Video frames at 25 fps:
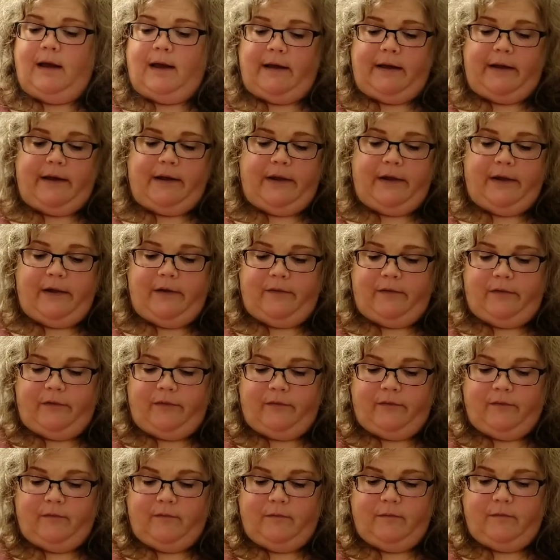I've
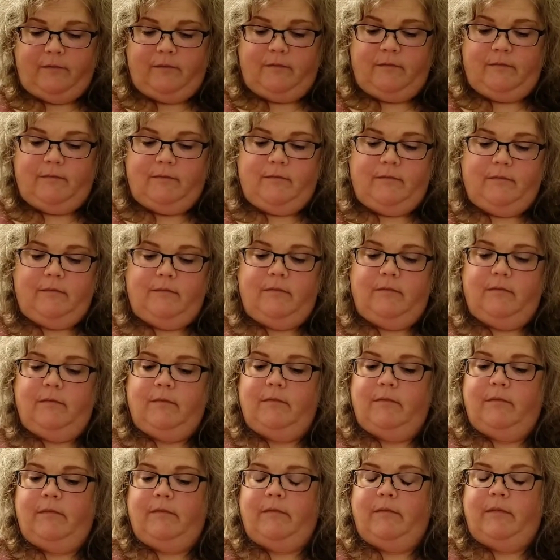
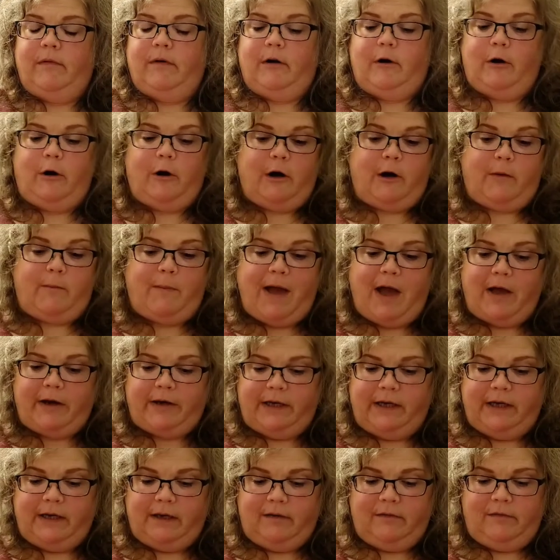heard about
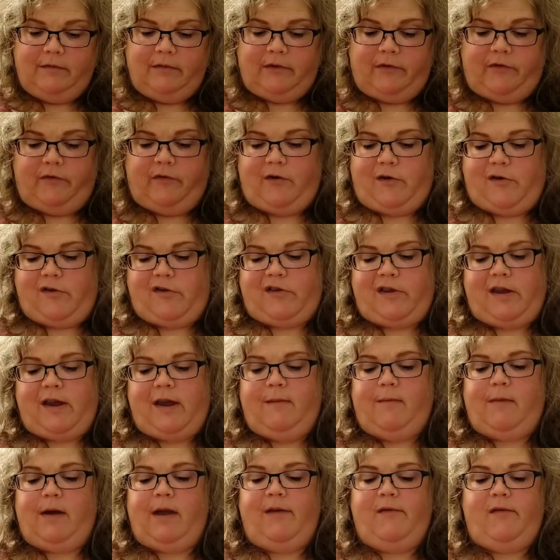it, the first
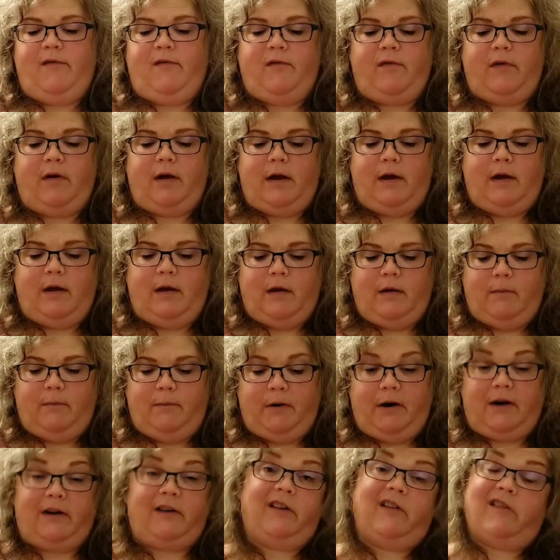time I've
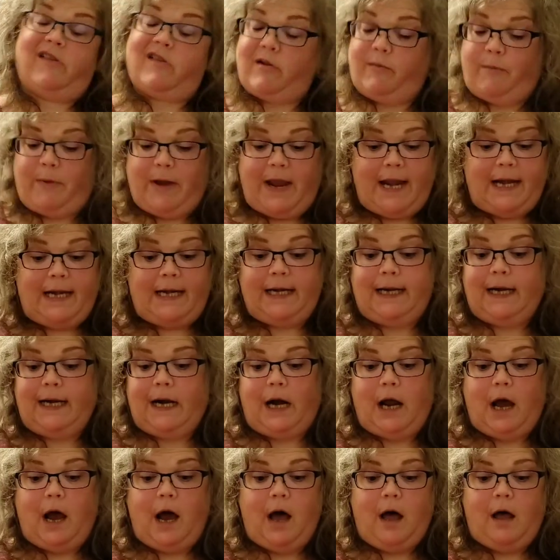participated
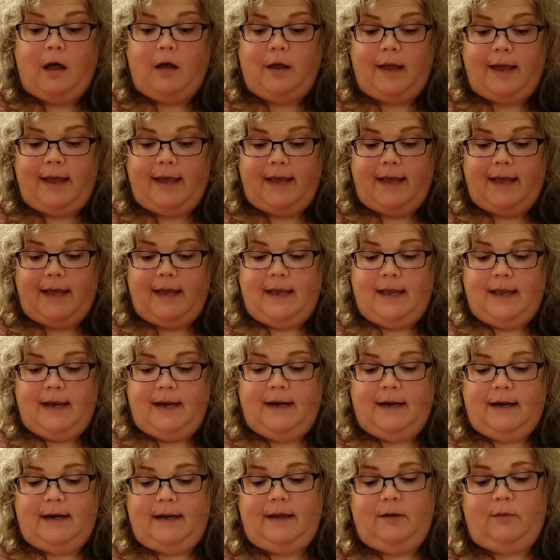at all,
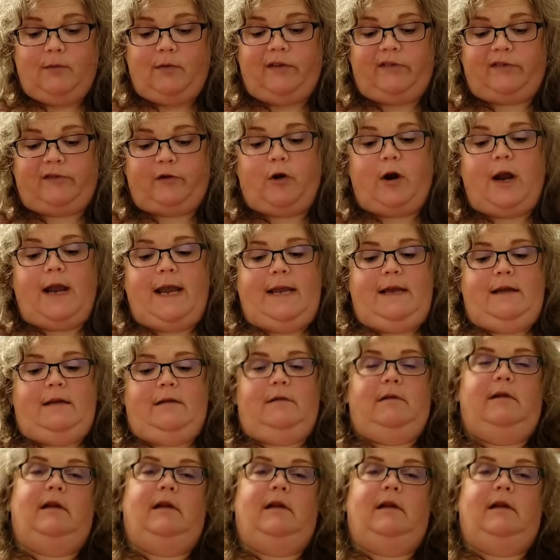and it was great.